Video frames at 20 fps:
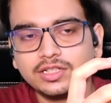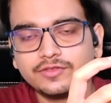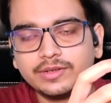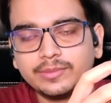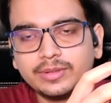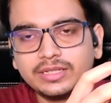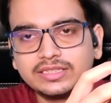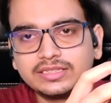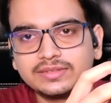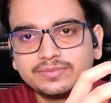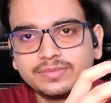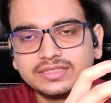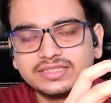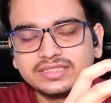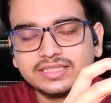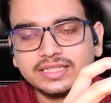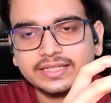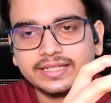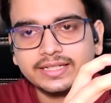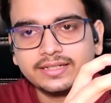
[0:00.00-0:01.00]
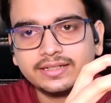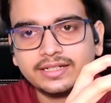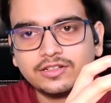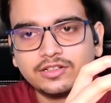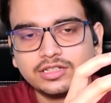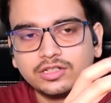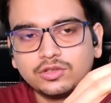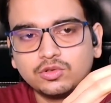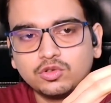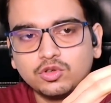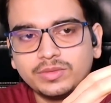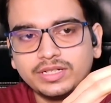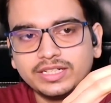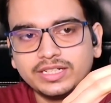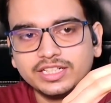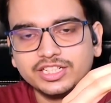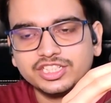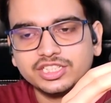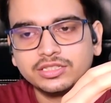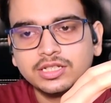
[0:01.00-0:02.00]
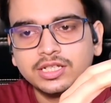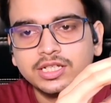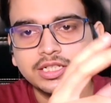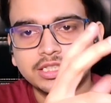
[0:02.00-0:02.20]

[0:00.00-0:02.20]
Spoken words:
If I press it again, it will turn to omnidirectional.